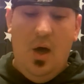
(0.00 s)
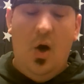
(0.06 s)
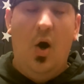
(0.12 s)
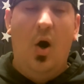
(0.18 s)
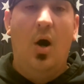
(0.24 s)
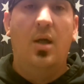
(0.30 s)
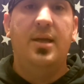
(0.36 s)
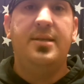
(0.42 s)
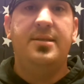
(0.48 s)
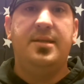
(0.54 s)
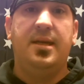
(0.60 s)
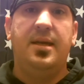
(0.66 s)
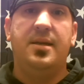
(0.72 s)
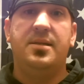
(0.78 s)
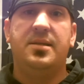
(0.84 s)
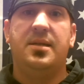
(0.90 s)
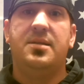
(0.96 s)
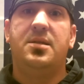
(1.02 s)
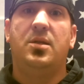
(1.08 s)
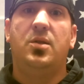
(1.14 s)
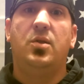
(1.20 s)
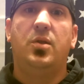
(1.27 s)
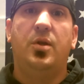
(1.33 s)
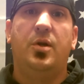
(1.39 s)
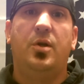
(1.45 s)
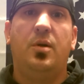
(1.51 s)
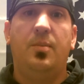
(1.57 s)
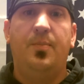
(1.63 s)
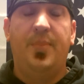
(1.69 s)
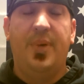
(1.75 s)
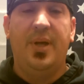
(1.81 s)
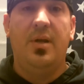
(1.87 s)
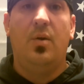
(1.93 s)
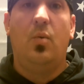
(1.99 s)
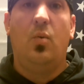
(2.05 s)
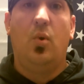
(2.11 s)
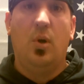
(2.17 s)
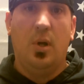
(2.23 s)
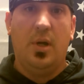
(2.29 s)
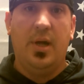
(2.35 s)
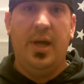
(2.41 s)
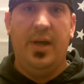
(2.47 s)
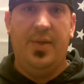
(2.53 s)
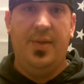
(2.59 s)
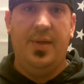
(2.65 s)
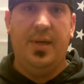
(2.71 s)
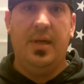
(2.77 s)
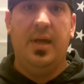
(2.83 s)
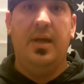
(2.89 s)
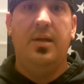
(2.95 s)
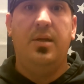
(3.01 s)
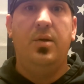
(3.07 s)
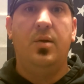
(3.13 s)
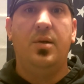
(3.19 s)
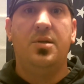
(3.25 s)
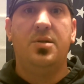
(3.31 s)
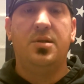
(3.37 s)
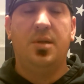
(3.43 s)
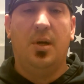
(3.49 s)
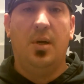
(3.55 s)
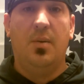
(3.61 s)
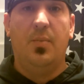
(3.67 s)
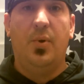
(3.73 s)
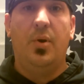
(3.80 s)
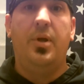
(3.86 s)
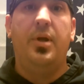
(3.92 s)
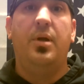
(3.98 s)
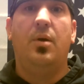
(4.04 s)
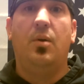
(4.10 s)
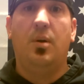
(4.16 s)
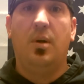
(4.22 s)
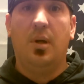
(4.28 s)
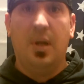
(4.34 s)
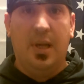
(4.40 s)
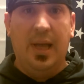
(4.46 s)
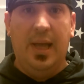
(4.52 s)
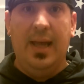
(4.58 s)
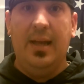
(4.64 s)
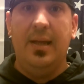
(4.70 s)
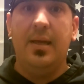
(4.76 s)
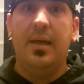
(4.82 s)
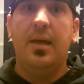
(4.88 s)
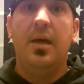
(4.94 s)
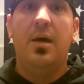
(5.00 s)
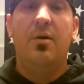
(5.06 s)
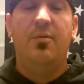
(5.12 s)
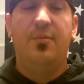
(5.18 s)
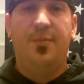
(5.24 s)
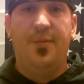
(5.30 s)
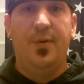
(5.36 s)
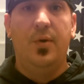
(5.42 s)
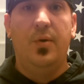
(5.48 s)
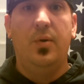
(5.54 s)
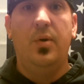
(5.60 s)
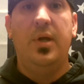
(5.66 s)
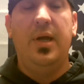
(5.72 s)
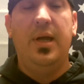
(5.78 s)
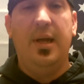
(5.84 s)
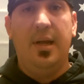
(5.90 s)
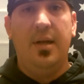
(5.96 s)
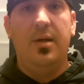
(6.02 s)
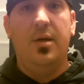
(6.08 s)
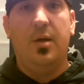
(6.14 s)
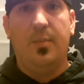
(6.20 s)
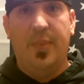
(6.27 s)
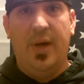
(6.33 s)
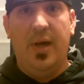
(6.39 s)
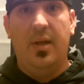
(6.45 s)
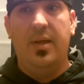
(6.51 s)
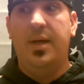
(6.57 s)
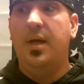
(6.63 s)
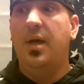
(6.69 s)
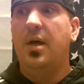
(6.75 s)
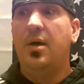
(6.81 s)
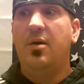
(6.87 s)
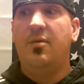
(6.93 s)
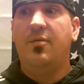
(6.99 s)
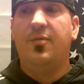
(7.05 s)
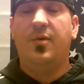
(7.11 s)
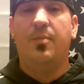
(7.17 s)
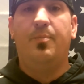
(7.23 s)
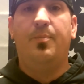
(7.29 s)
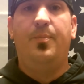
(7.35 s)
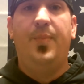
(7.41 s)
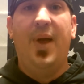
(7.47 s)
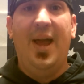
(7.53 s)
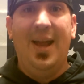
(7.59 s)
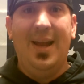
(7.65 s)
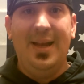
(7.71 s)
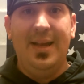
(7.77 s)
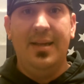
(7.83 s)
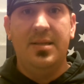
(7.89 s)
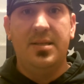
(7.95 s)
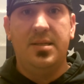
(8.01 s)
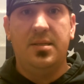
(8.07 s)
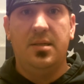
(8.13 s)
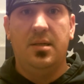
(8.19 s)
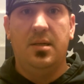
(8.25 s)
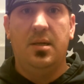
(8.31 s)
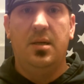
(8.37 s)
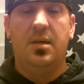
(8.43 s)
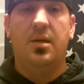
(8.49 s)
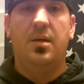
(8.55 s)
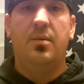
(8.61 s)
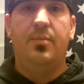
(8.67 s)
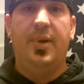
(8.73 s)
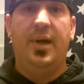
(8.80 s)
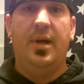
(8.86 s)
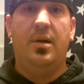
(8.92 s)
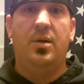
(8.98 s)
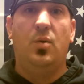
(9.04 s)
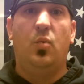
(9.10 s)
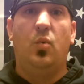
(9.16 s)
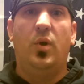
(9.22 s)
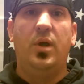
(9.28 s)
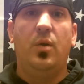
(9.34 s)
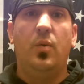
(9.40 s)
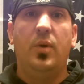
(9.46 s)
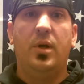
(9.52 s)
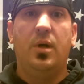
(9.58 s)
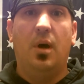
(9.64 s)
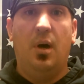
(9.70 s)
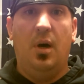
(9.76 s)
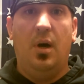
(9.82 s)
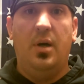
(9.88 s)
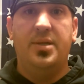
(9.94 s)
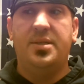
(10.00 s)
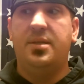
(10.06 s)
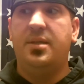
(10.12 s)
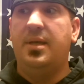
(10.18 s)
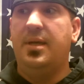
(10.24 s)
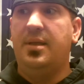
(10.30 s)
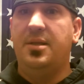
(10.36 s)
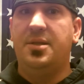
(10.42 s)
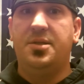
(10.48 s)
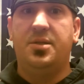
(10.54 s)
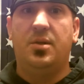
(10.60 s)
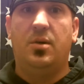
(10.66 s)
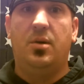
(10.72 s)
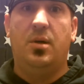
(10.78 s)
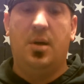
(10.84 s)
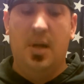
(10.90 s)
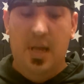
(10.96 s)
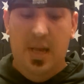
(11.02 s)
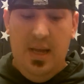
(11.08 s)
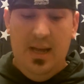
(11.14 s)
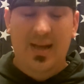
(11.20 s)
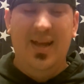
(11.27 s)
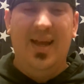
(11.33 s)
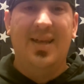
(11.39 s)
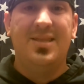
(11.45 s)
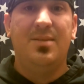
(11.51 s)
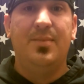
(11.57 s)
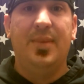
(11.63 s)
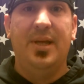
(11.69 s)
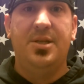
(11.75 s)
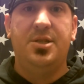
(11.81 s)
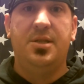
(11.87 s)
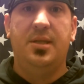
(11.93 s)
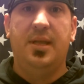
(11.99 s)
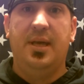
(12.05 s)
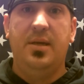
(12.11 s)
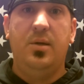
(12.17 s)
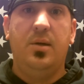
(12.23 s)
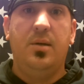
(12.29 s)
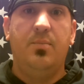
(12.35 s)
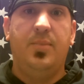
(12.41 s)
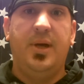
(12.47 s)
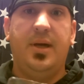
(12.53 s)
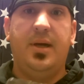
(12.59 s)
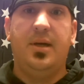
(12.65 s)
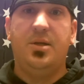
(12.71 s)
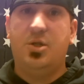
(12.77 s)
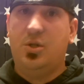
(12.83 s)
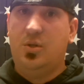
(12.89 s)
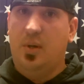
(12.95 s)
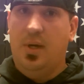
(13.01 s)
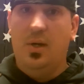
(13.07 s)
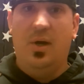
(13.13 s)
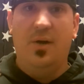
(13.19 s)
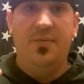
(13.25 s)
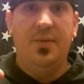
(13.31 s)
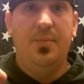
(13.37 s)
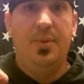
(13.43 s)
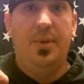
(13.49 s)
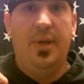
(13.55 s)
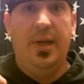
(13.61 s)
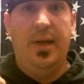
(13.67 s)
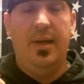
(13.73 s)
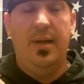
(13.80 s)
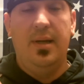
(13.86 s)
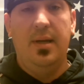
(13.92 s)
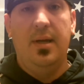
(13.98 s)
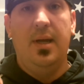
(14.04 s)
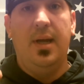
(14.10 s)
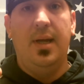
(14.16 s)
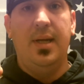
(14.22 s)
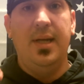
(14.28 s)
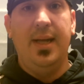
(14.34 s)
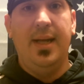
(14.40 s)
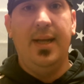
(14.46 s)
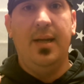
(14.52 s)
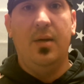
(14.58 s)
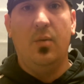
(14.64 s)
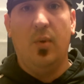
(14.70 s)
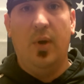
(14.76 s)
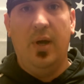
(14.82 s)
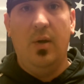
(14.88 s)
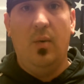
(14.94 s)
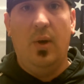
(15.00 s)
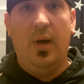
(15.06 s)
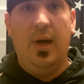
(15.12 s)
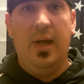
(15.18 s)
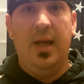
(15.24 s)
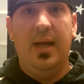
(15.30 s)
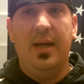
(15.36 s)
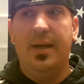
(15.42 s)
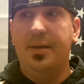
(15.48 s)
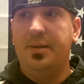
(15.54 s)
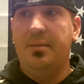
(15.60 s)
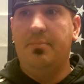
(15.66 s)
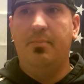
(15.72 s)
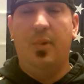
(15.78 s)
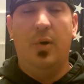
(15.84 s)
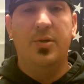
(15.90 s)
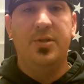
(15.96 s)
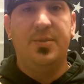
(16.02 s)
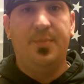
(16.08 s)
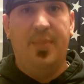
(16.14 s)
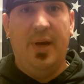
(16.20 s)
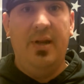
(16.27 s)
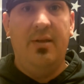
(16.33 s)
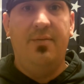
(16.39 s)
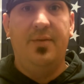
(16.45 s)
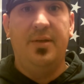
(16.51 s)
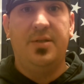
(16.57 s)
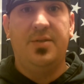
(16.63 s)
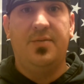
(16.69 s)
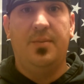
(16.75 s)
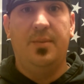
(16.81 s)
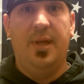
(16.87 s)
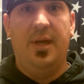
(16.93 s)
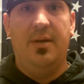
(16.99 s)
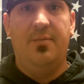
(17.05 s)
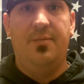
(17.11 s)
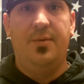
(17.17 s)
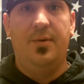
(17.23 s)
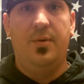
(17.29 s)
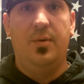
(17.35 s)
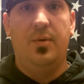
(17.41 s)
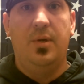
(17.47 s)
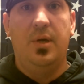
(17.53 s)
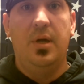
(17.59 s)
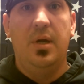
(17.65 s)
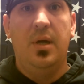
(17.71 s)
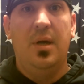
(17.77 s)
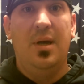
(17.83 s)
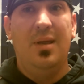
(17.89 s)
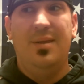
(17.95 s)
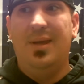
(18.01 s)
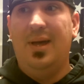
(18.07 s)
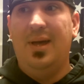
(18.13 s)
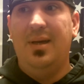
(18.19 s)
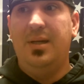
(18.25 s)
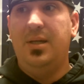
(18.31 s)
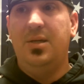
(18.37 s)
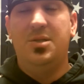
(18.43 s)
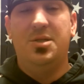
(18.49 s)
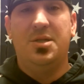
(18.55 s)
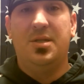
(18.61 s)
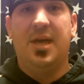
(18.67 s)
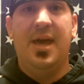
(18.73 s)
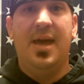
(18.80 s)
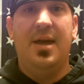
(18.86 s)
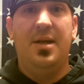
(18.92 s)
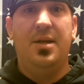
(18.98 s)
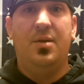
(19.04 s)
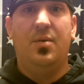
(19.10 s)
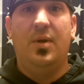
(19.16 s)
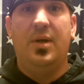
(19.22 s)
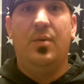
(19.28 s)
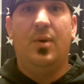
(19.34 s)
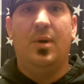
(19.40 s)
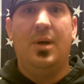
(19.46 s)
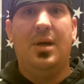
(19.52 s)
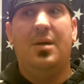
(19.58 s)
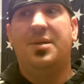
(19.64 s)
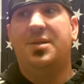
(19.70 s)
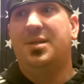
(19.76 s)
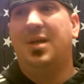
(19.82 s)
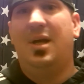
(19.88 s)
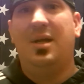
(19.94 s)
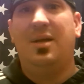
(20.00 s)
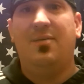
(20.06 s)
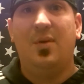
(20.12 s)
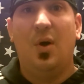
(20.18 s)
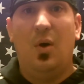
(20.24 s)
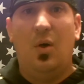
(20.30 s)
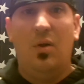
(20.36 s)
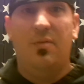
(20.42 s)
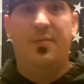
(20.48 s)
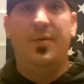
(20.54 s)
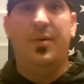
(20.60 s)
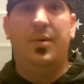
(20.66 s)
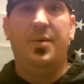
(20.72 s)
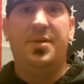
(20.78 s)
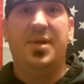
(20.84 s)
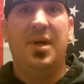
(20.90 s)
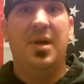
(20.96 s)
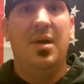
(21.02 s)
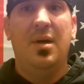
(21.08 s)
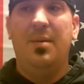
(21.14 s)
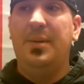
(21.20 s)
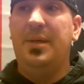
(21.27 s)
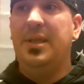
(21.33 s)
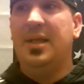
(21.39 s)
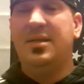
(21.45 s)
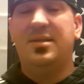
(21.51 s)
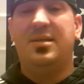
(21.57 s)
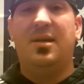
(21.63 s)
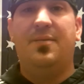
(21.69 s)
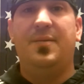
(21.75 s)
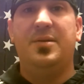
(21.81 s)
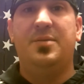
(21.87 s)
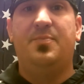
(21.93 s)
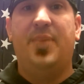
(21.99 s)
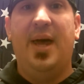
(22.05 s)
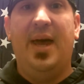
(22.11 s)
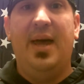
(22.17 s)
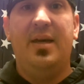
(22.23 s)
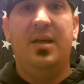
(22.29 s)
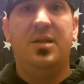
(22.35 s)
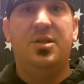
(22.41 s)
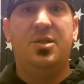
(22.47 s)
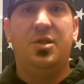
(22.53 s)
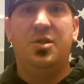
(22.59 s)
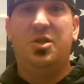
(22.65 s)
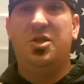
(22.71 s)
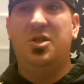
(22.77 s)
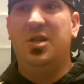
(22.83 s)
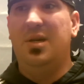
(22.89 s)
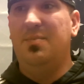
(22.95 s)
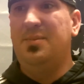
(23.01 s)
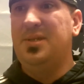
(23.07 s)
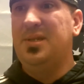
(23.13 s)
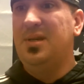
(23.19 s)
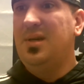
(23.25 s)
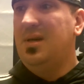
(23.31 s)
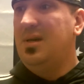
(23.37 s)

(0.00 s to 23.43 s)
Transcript: All it takes is a little bit of work ethic, and you can start putting organic food in your belly for pennies compared to what it would cost in the store. Not to mention that you can pick it straight off the plant and eat it right away and get the most benefits from that food that you just can't do anywhere else, not even Whole Foods. I mean, that stuff is packaged, shipped,